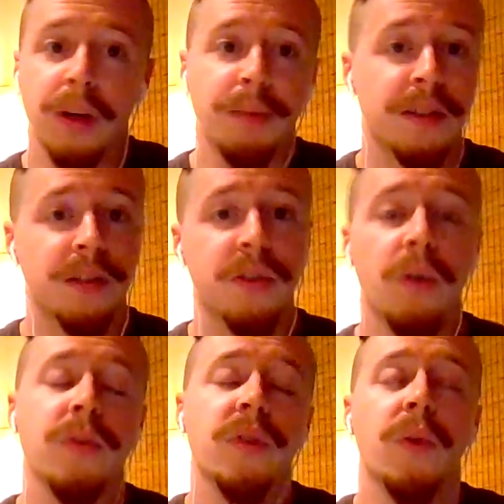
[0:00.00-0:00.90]
I'm just
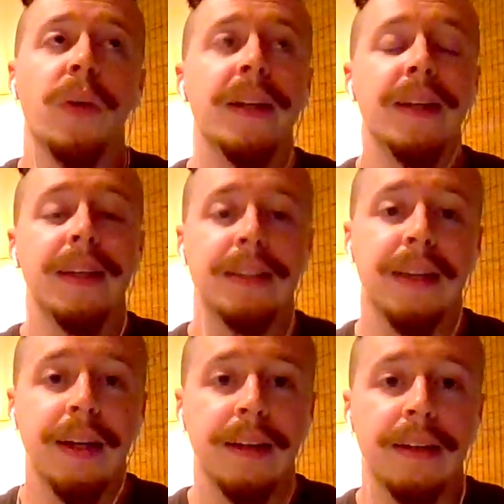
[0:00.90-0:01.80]
so ready and
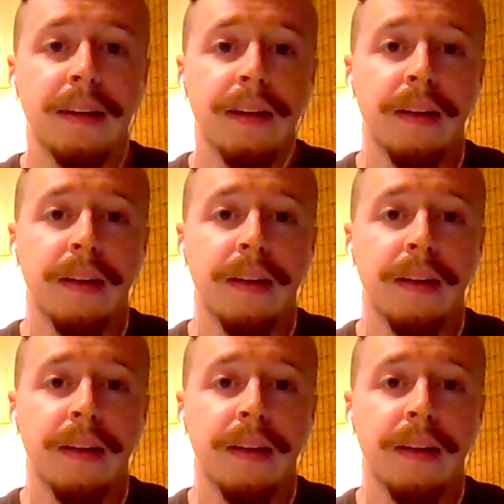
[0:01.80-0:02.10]
excited